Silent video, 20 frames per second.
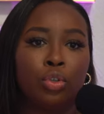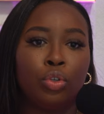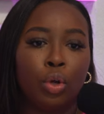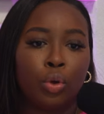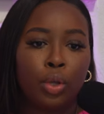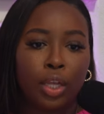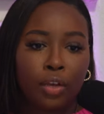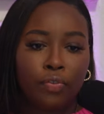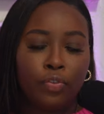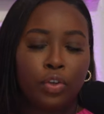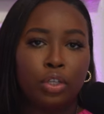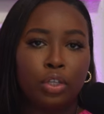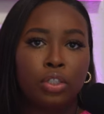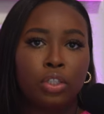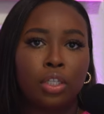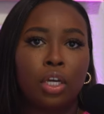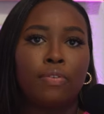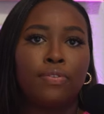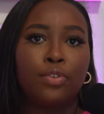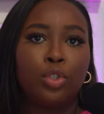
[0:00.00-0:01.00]
give
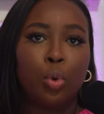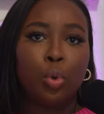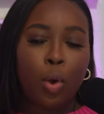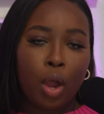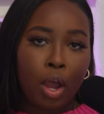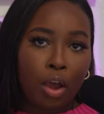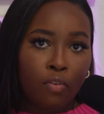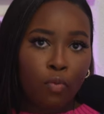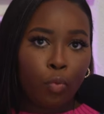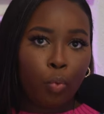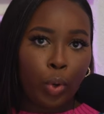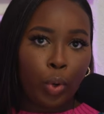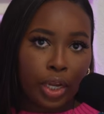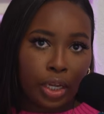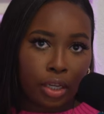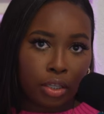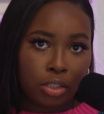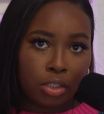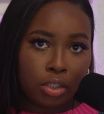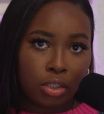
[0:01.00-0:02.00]
yourself 12
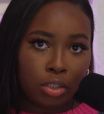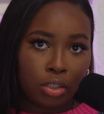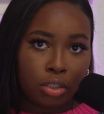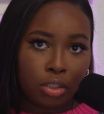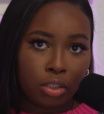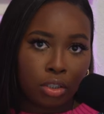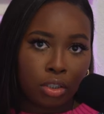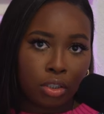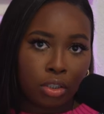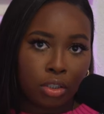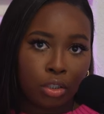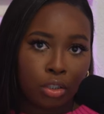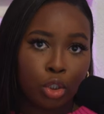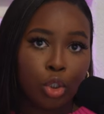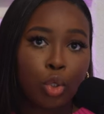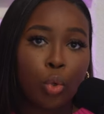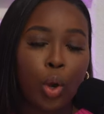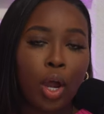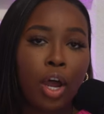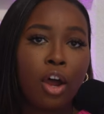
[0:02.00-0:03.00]
weeks
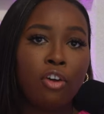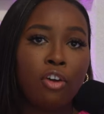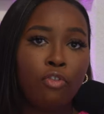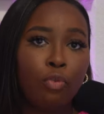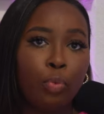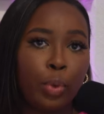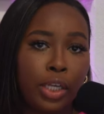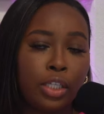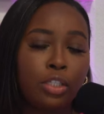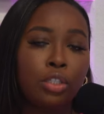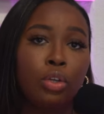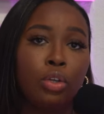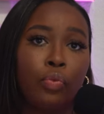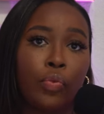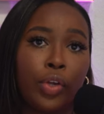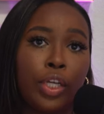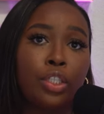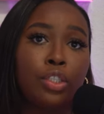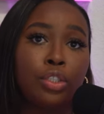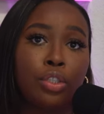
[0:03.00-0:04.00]
to
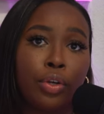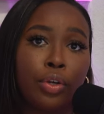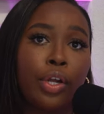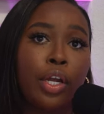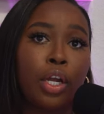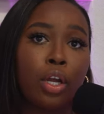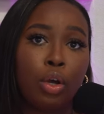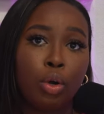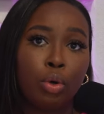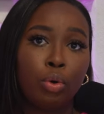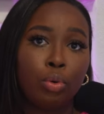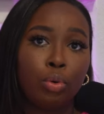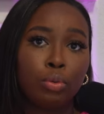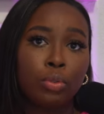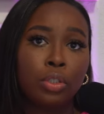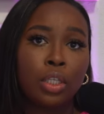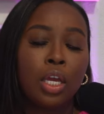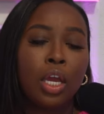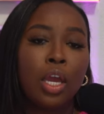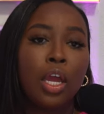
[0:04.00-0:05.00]
reach certain goals
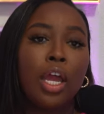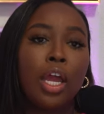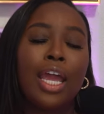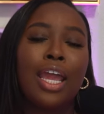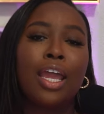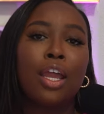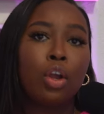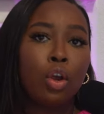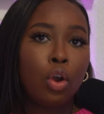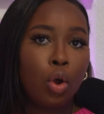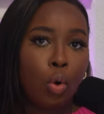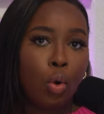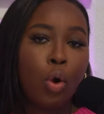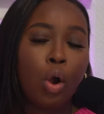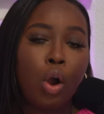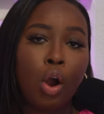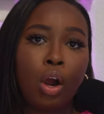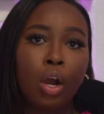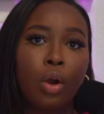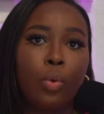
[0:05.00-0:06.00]
and go
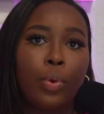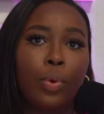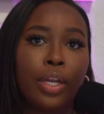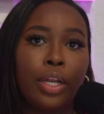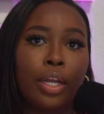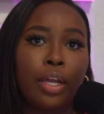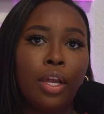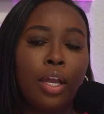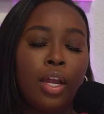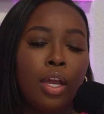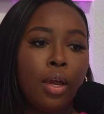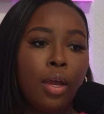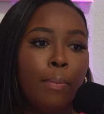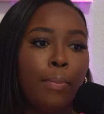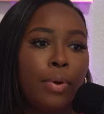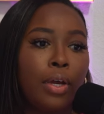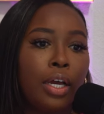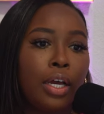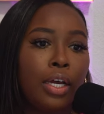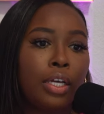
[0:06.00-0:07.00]
hard with it.
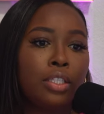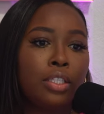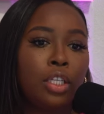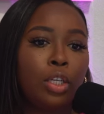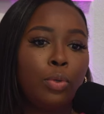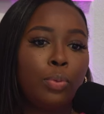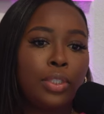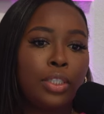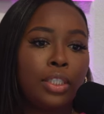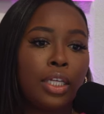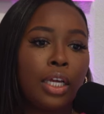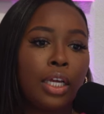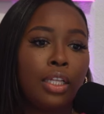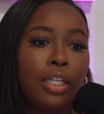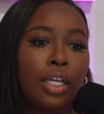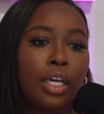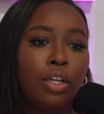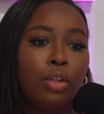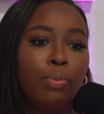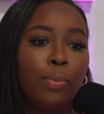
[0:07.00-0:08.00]
Because he was saying
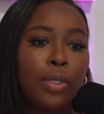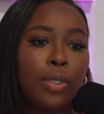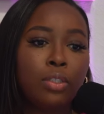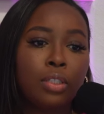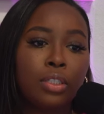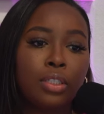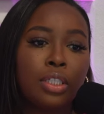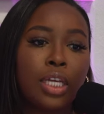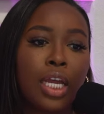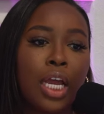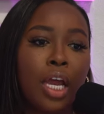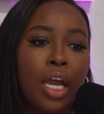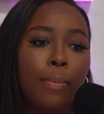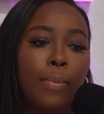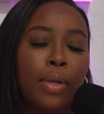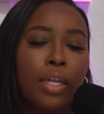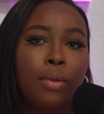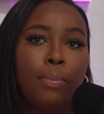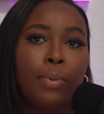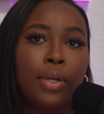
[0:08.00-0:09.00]
that most of the time
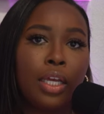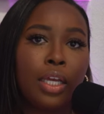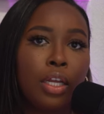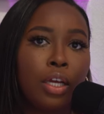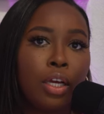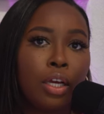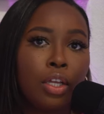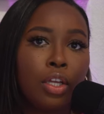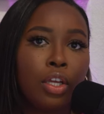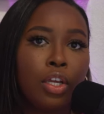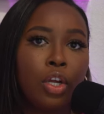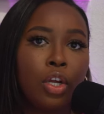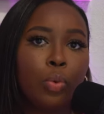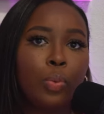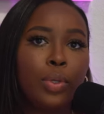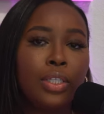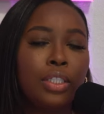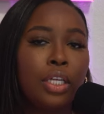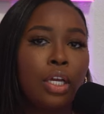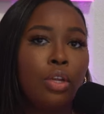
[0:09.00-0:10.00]
in the beginning of the year, we
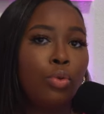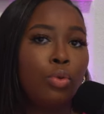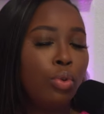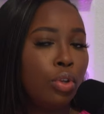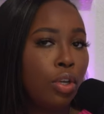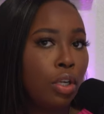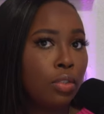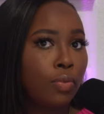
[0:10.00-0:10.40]
set New Year's